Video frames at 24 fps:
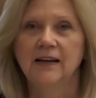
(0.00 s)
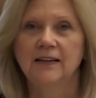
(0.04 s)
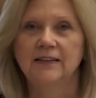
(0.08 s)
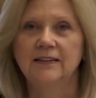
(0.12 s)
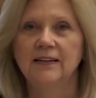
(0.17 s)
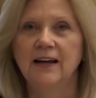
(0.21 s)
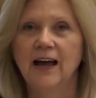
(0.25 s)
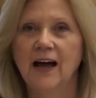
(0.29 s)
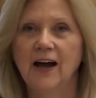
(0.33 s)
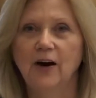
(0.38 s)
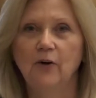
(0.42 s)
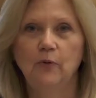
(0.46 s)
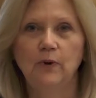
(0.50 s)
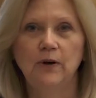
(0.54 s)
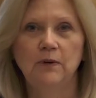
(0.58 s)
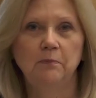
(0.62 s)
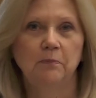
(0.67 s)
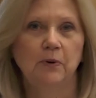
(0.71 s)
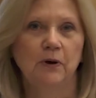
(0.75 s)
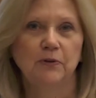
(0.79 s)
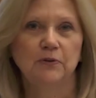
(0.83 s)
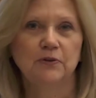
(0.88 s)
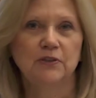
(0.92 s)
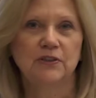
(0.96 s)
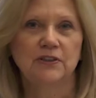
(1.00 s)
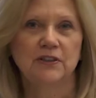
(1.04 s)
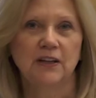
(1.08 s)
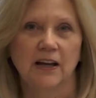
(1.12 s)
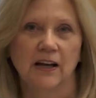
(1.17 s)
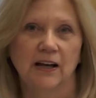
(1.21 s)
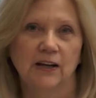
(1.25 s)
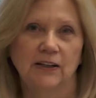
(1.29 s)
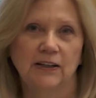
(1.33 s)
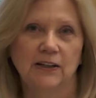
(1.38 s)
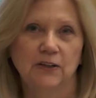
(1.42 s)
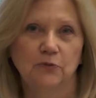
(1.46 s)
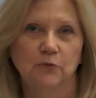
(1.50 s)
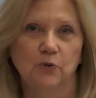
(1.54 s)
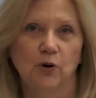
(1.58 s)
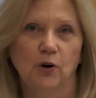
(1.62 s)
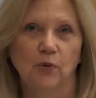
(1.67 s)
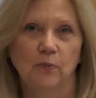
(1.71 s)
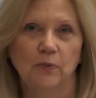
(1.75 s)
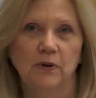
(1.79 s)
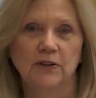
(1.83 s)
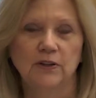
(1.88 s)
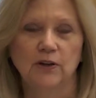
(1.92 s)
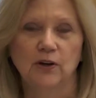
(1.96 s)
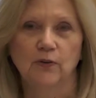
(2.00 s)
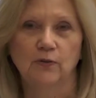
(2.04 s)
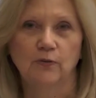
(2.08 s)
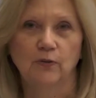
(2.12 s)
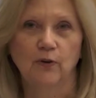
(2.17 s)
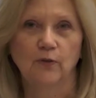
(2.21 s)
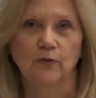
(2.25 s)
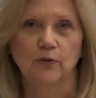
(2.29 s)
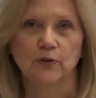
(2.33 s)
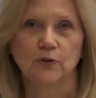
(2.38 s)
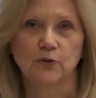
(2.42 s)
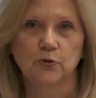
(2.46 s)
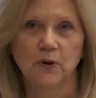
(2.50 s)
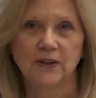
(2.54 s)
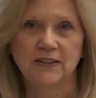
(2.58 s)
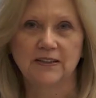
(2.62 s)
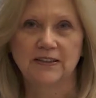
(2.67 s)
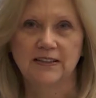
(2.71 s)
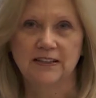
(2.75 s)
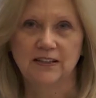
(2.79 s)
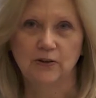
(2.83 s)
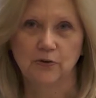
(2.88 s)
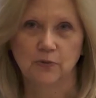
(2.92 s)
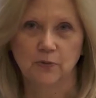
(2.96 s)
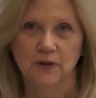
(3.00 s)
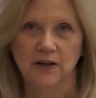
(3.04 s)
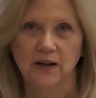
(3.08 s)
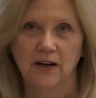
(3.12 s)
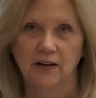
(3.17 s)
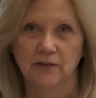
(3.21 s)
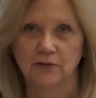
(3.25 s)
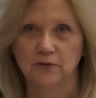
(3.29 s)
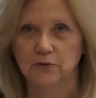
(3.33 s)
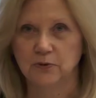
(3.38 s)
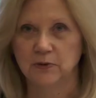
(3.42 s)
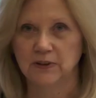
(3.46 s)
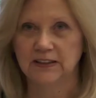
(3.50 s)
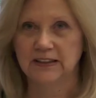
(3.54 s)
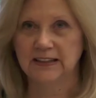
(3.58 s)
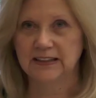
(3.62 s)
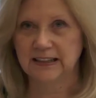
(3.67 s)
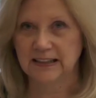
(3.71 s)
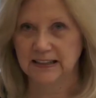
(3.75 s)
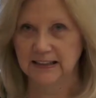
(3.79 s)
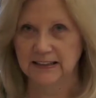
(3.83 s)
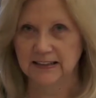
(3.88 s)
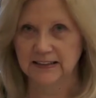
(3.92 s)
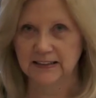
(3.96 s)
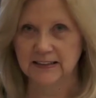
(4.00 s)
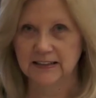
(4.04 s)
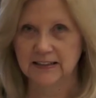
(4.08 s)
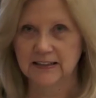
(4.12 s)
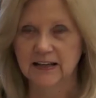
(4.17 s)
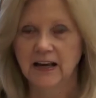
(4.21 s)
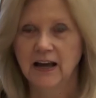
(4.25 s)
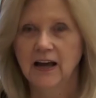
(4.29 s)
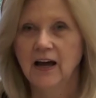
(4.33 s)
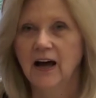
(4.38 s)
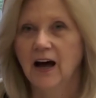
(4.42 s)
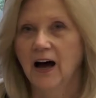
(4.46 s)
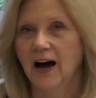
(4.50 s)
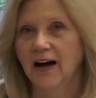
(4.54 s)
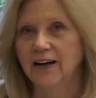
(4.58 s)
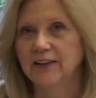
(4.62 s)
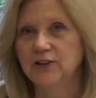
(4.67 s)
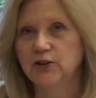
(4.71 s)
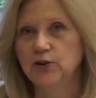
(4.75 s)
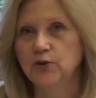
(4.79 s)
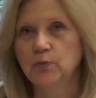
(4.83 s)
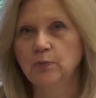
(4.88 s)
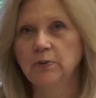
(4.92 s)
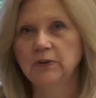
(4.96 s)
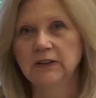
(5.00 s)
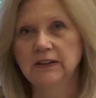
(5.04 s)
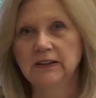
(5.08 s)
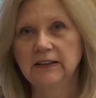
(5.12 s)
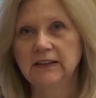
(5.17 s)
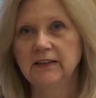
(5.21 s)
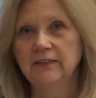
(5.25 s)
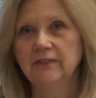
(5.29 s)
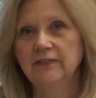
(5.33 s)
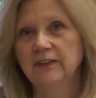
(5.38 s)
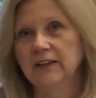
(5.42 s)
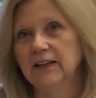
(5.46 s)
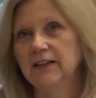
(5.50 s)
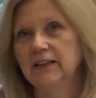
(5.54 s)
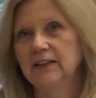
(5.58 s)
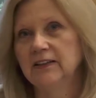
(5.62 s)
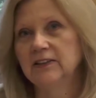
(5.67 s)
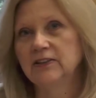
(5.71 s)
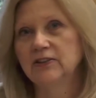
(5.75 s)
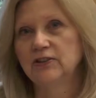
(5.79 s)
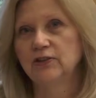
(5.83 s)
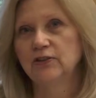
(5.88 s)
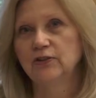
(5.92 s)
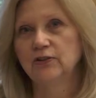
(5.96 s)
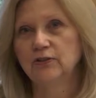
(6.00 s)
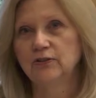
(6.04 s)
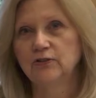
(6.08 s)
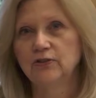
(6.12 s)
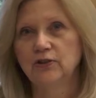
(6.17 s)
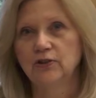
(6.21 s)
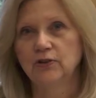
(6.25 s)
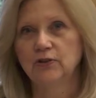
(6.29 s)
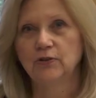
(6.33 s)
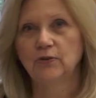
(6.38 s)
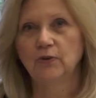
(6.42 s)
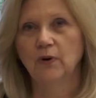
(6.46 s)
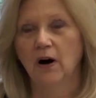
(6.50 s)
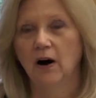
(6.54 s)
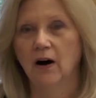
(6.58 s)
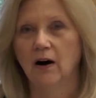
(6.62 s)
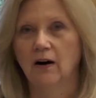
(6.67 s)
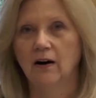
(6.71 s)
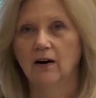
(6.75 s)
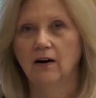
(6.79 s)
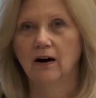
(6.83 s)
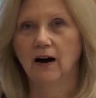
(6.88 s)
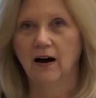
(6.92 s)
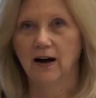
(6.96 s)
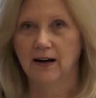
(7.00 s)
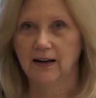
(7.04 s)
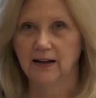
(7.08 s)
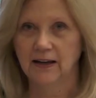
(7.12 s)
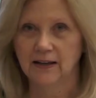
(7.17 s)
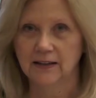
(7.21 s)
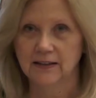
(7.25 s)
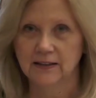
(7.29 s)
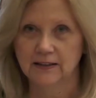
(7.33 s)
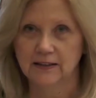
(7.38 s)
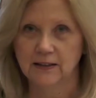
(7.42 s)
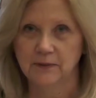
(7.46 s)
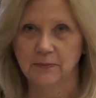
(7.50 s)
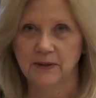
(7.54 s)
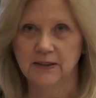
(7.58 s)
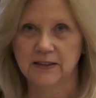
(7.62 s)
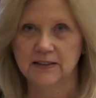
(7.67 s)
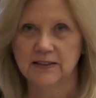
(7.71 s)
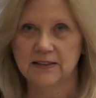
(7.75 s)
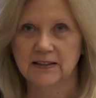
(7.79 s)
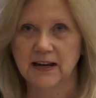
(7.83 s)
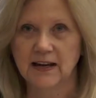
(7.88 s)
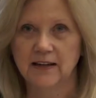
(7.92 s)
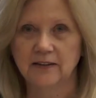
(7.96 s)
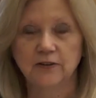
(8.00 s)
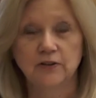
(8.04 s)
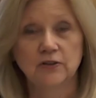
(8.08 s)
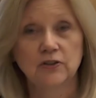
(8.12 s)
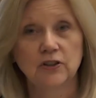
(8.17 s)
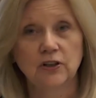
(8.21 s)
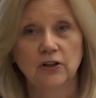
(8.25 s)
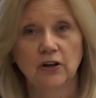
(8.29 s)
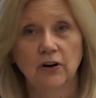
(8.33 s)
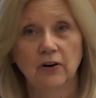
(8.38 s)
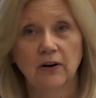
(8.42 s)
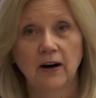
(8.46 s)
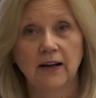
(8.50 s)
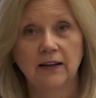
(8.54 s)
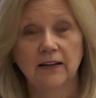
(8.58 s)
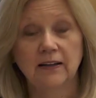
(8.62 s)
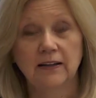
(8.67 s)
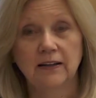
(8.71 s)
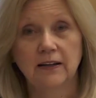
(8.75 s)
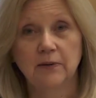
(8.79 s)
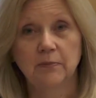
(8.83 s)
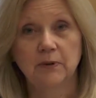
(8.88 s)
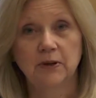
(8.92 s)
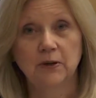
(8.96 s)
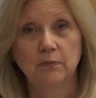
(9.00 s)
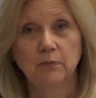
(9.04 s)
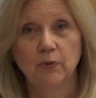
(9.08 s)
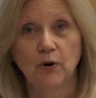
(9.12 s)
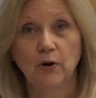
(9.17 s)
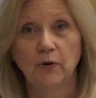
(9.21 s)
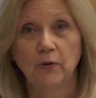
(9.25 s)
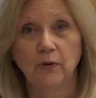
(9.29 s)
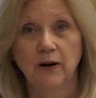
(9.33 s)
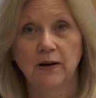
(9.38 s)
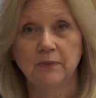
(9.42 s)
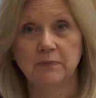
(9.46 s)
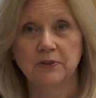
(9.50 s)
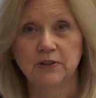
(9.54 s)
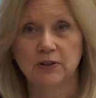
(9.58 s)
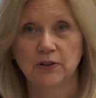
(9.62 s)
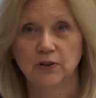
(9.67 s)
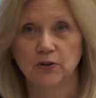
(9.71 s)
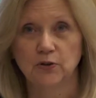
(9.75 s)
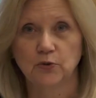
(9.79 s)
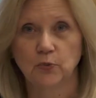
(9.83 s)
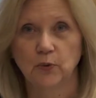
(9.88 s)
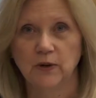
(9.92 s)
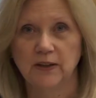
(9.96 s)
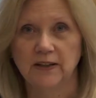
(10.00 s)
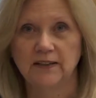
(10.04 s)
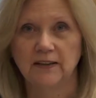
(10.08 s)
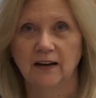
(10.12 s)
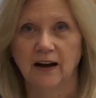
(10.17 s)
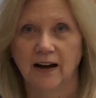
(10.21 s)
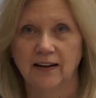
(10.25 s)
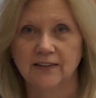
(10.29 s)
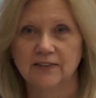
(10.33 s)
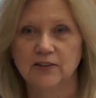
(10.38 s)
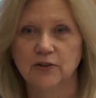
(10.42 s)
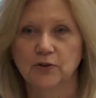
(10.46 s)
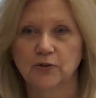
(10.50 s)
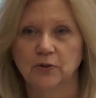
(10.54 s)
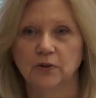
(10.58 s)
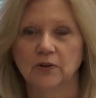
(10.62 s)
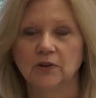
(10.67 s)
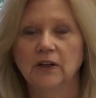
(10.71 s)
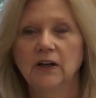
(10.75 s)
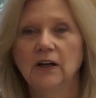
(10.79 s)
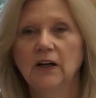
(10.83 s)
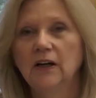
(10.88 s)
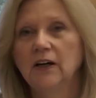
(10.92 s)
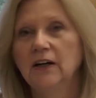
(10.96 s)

Now we boast an enrollment of over 2,300 kids. I do believe it is due to our high academic standards and our academic programs here at Wheaton High School.